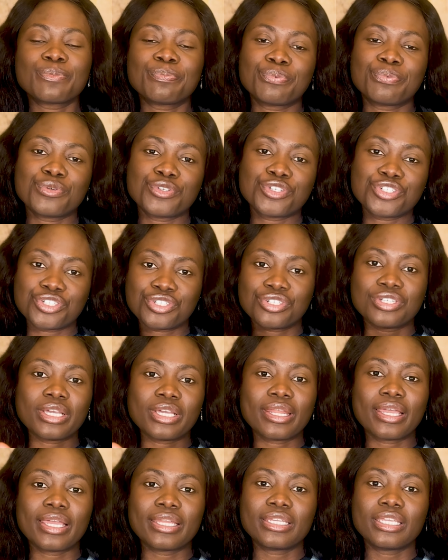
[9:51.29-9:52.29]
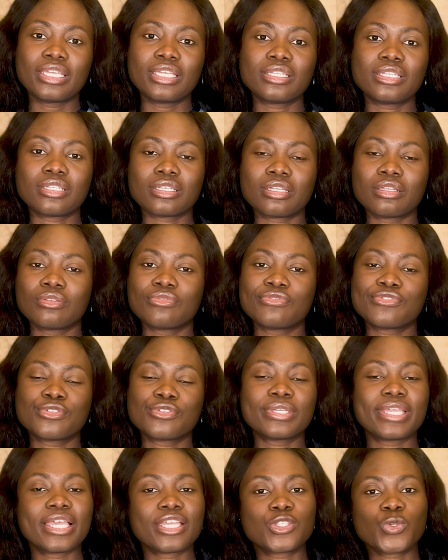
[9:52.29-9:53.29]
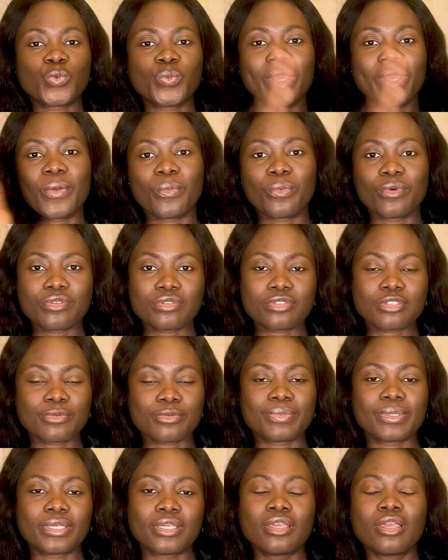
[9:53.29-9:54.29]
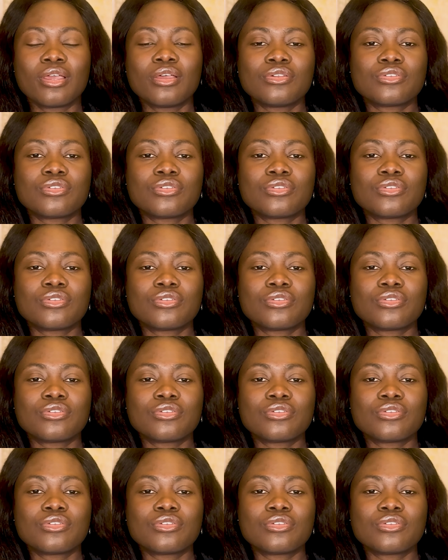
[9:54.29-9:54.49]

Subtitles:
push that I need to get to where I want to be.